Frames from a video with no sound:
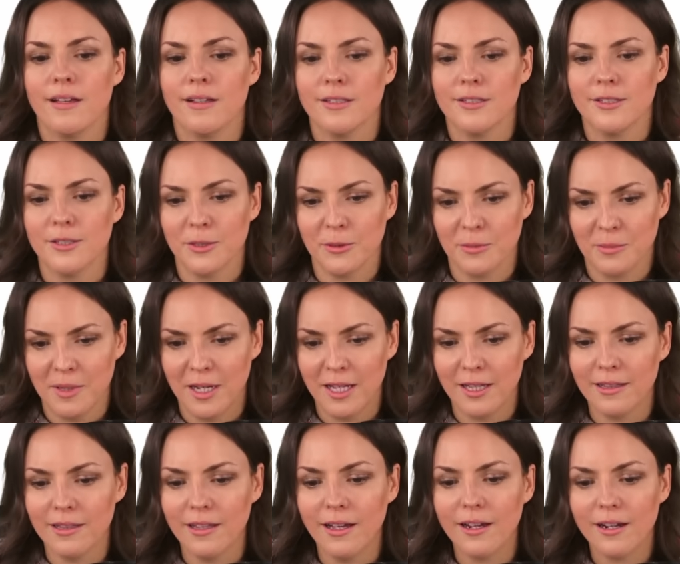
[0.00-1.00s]
So,
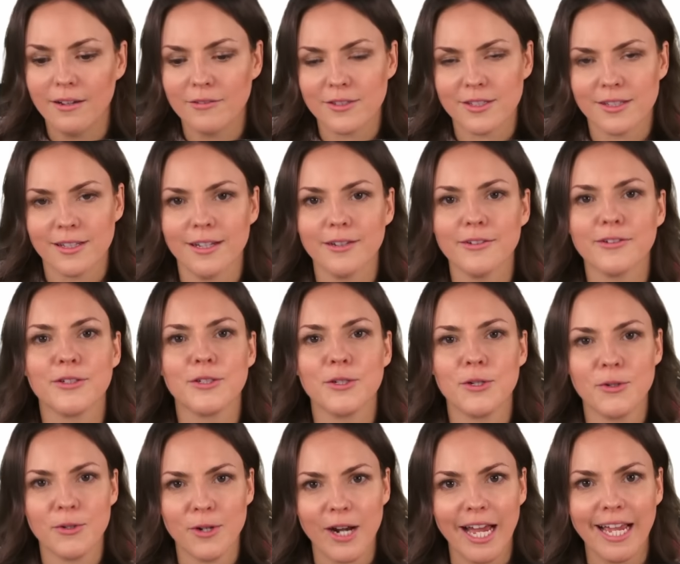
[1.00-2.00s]
a lot of stuff
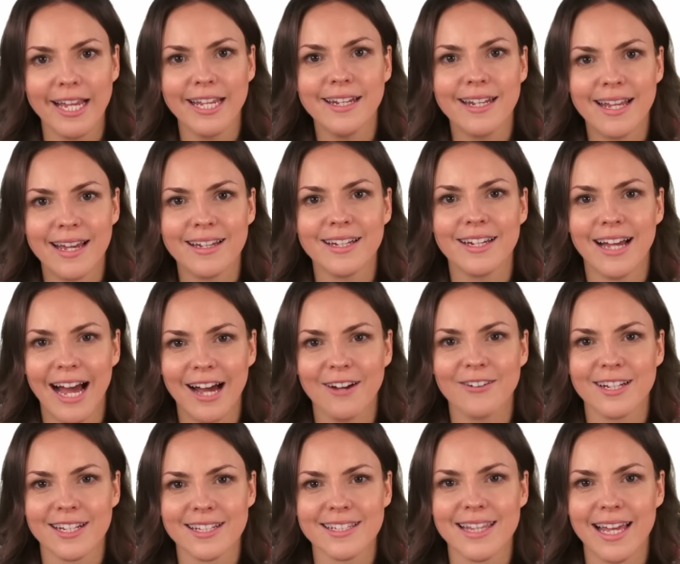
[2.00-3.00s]
to write.
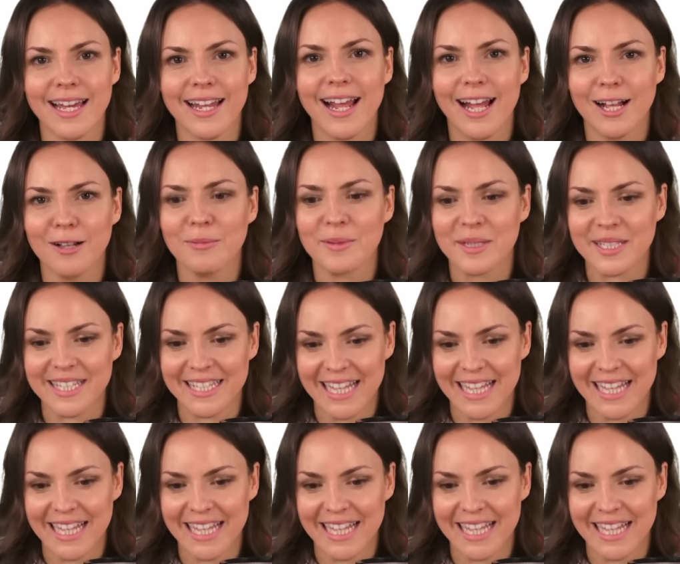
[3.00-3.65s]
How does that help us